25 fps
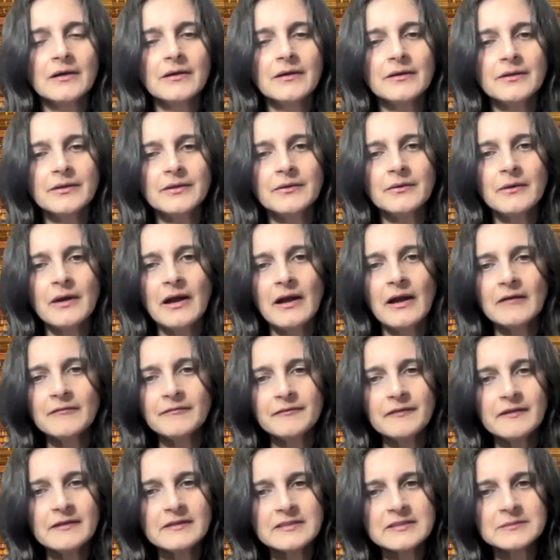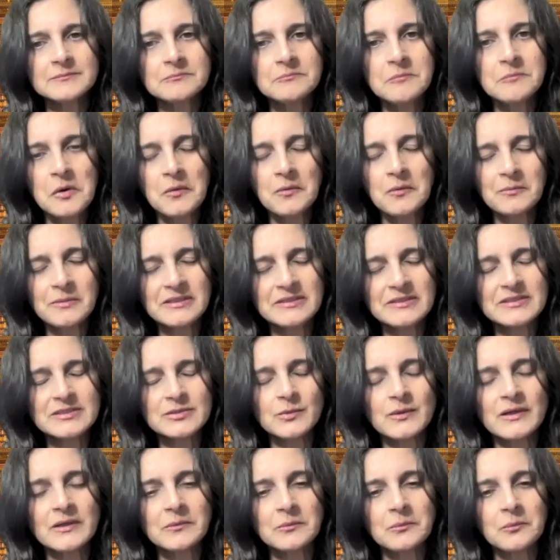You have this moment
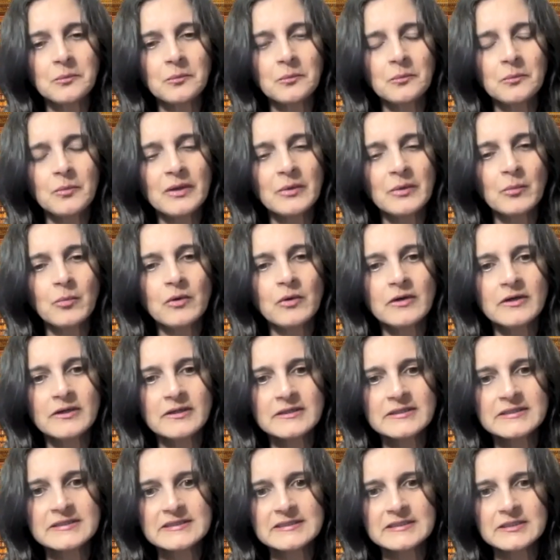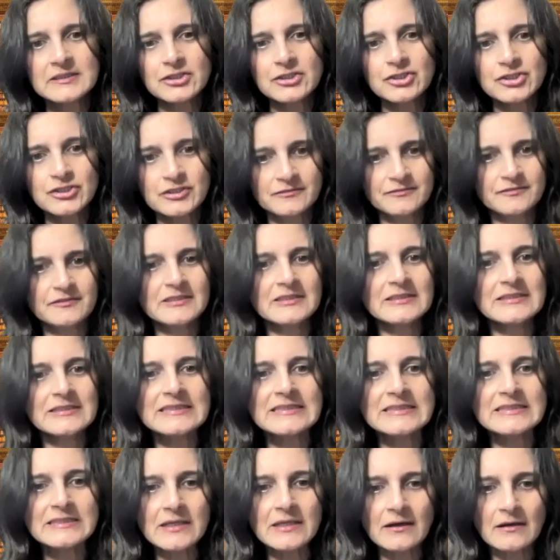where when words shift
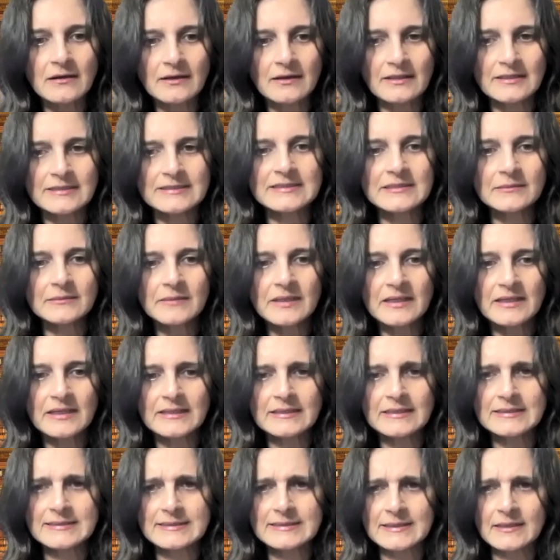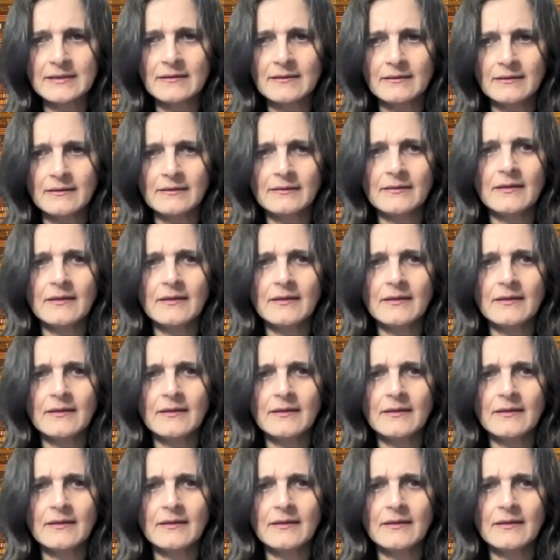inside, something inside.